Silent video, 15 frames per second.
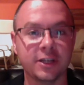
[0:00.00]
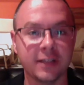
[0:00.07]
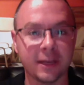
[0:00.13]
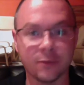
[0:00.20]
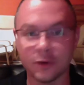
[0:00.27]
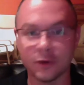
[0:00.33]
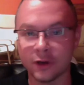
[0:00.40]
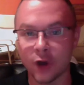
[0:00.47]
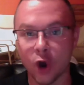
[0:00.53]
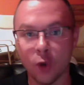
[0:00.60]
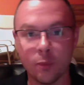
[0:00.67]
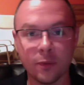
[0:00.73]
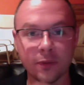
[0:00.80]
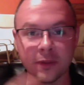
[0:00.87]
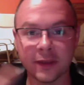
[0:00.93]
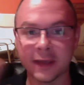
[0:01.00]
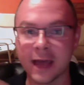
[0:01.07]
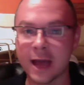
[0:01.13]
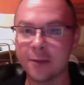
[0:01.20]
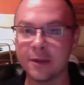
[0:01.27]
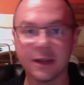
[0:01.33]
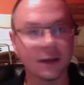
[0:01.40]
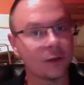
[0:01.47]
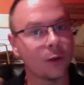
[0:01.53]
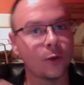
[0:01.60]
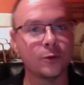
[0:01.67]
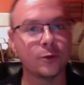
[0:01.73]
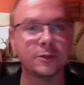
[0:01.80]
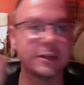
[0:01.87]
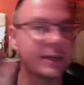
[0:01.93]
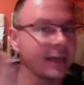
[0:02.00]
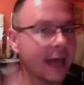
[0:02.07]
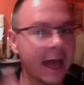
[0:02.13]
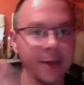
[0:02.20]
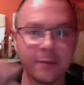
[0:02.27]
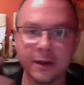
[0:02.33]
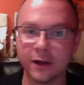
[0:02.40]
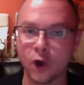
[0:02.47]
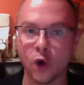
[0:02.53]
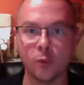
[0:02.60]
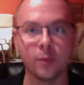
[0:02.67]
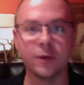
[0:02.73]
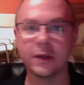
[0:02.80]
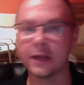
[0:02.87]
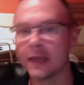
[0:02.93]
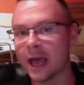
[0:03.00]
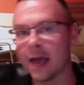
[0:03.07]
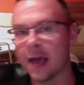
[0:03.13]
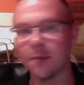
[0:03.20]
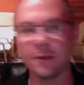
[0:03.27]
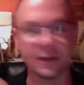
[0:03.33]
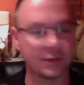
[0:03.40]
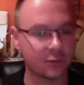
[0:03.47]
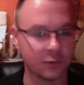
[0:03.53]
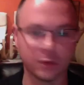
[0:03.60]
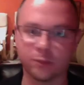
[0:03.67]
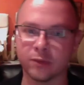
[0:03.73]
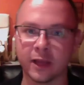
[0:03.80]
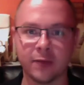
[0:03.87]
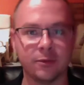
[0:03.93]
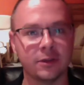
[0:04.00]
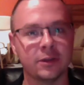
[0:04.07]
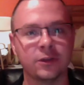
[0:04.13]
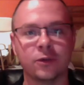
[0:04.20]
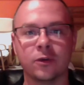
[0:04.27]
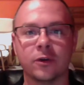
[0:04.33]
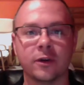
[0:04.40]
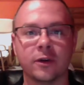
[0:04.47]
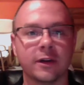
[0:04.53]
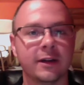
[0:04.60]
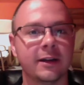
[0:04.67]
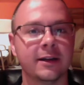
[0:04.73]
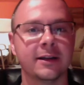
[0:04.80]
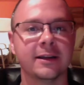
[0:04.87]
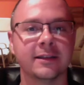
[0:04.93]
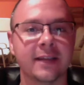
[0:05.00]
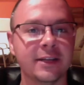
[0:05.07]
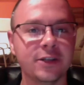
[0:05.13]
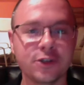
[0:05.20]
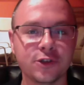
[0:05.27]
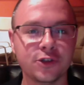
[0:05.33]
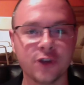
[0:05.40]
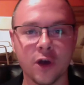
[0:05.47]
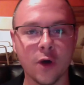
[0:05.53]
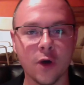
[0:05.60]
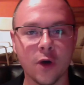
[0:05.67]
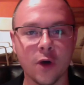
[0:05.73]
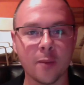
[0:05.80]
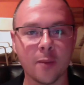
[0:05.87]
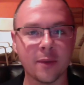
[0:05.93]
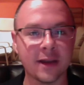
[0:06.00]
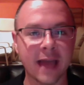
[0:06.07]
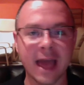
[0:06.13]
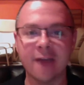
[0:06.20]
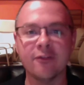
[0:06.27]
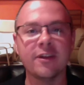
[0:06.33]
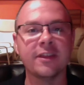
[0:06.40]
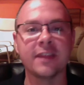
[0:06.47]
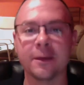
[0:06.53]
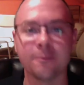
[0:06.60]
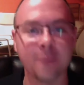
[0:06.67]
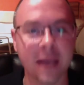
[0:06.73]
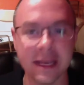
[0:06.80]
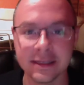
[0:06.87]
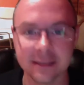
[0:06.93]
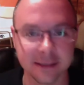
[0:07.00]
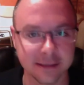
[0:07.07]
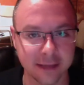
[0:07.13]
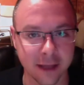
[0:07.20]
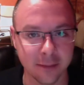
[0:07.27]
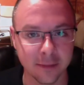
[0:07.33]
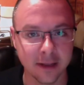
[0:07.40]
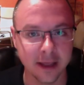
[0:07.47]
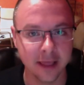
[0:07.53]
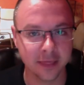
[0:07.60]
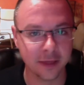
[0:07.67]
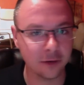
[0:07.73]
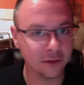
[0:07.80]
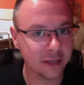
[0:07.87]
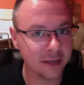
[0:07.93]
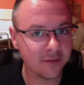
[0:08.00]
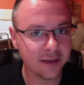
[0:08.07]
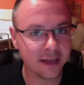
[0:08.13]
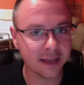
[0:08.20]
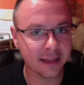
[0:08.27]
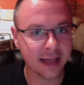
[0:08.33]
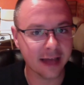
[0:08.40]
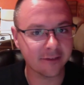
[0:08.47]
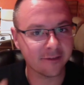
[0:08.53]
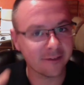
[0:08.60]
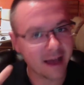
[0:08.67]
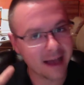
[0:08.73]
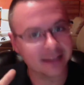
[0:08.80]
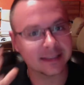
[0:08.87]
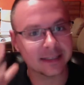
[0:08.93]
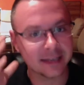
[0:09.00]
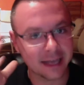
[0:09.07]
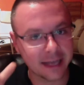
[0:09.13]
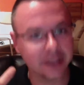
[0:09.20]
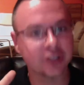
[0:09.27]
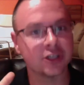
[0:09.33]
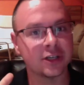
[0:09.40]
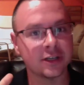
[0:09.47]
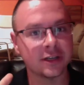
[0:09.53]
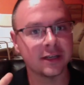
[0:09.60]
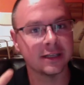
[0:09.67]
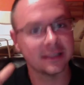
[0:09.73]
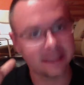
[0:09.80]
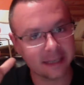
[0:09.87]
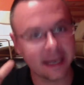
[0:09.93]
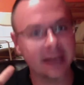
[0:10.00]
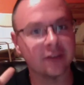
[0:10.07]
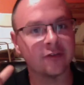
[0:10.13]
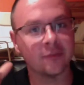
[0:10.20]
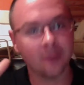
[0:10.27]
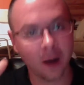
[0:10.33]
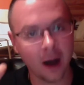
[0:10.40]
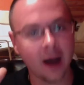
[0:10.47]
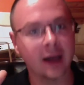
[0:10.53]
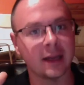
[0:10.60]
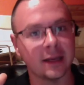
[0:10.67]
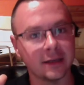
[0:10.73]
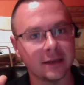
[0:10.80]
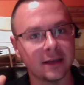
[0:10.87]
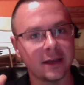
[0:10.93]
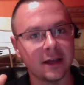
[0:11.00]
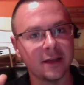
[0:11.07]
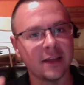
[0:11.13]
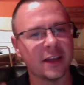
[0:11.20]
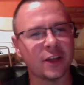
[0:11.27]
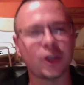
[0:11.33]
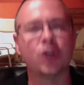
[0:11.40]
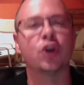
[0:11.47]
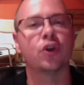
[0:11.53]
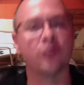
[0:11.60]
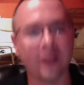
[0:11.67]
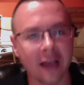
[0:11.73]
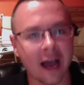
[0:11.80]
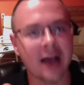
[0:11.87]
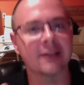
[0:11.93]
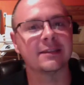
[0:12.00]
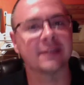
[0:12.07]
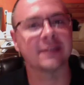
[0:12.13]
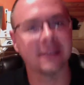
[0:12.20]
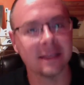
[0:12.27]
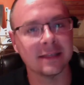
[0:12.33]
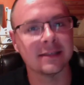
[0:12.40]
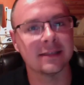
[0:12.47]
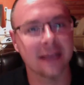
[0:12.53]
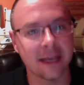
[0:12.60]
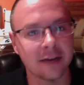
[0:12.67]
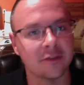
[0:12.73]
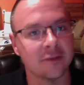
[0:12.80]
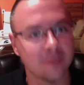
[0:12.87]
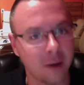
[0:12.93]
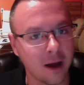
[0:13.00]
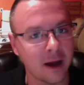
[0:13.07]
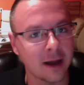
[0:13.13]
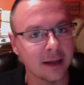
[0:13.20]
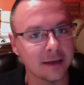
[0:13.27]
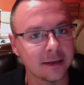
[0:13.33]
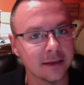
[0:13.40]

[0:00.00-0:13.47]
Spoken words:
They want to open the cabinet, close the cabinet, open the cabinet. They just want to play with the door. They just show up and everything amazes them. They're living in that fascination state of mind, that curiosity state of mind.